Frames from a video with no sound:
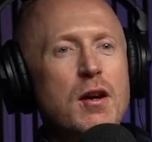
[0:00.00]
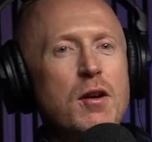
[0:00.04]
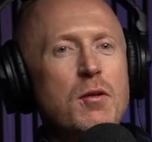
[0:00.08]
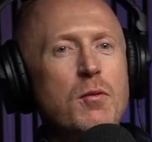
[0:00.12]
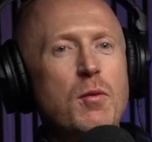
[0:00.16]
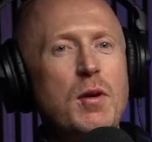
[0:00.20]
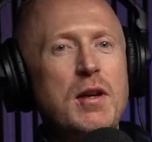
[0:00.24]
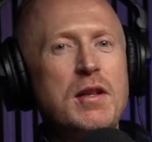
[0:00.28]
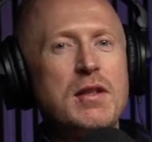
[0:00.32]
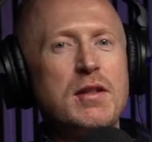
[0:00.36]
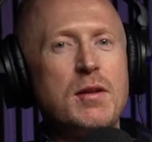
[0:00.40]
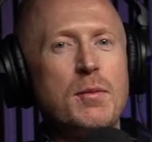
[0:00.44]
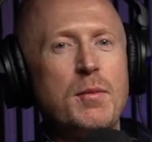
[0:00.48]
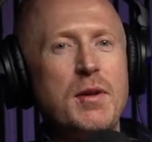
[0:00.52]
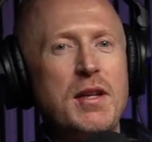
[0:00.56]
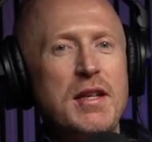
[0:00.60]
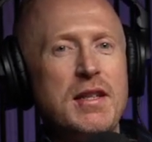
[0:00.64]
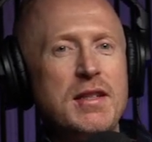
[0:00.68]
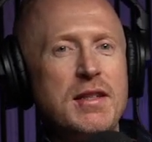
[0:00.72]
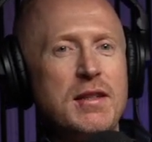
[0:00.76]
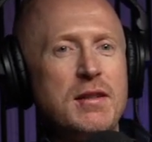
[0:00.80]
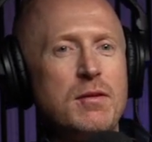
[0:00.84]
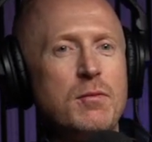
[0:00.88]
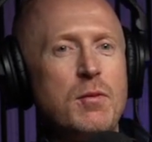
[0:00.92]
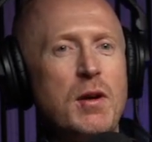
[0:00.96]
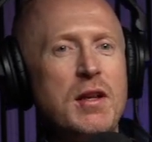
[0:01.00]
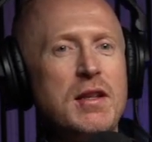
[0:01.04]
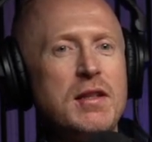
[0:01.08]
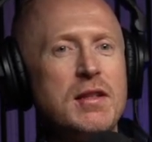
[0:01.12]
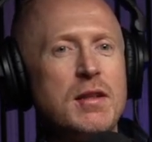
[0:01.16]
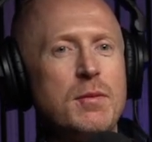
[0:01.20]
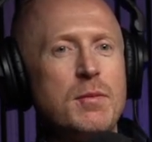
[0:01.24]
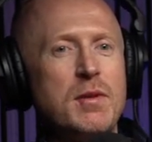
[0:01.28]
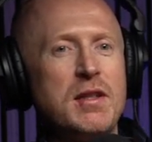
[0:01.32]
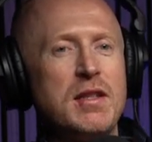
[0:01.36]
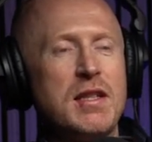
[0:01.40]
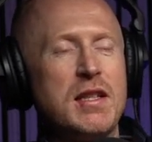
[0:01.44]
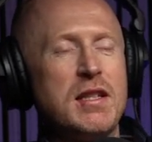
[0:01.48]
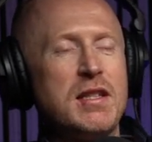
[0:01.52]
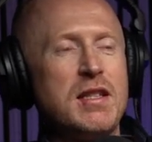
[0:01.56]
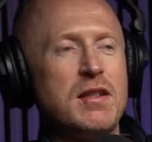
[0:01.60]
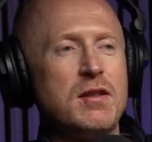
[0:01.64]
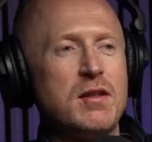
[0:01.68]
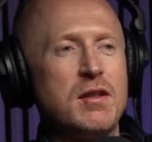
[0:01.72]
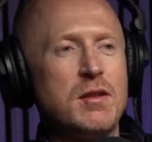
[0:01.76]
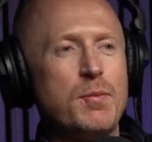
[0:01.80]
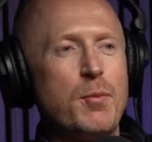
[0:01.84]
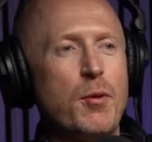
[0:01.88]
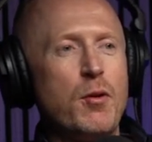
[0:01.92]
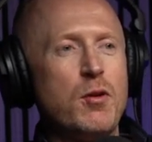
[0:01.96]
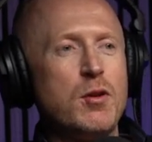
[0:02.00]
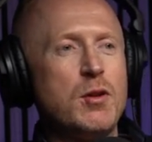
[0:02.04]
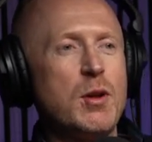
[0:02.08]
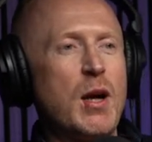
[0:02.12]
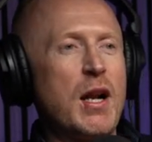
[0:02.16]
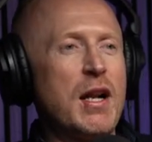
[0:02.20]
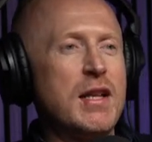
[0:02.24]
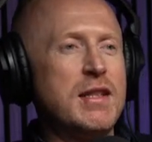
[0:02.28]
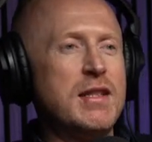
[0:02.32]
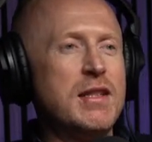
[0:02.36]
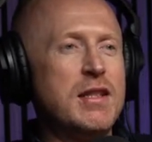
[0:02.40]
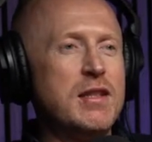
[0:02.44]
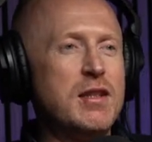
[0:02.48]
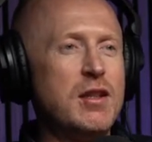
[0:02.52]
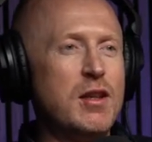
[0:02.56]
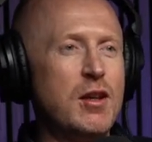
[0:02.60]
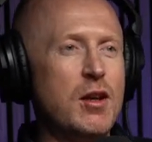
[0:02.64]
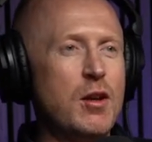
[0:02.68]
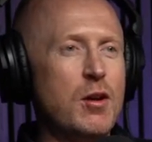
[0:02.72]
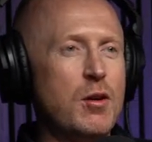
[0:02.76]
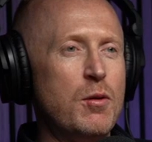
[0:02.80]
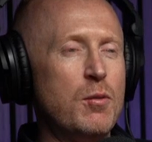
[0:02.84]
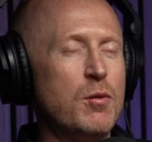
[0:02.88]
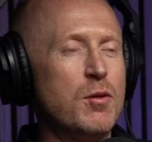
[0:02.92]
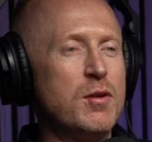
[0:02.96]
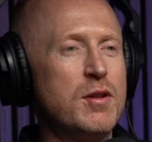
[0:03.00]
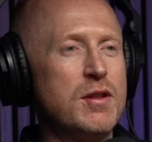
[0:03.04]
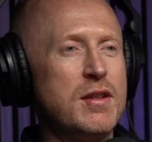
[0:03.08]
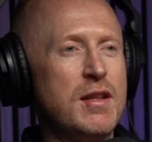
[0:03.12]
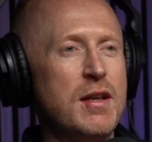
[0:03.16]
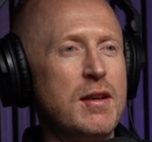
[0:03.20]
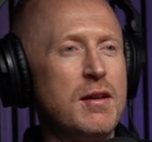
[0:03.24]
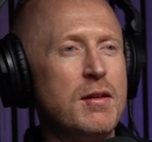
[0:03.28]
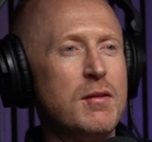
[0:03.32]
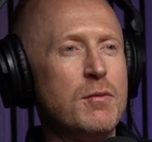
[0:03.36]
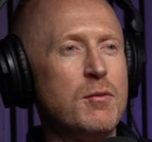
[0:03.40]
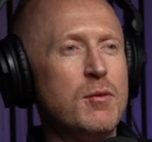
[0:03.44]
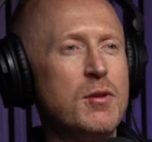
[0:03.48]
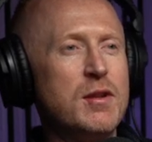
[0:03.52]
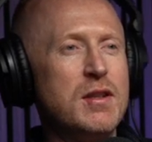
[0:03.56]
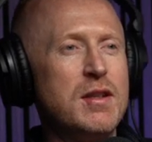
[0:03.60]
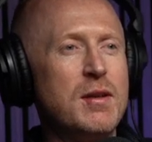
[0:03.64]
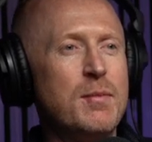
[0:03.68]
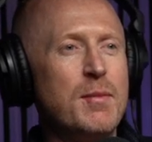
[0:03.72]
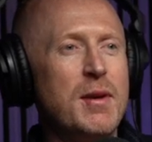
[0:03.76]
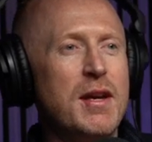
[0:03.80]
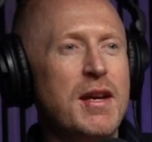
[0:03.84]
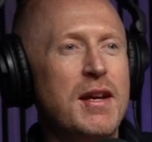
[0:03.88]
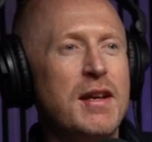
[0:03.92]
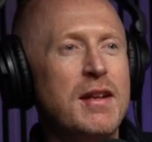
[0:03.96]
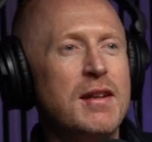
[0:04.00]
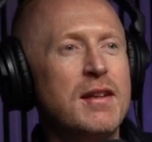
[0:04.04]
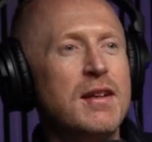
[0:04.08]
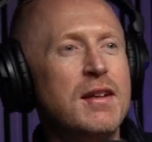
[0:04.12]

when somebody when somebody says spirituality to you, what does it what does it mean?